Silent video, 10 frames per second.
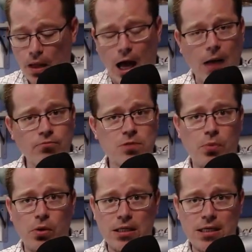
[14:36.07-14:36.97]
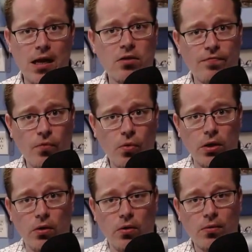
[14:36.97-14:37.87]
I'm just putting it together for
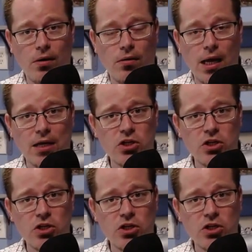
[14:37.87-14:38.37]
you. All right,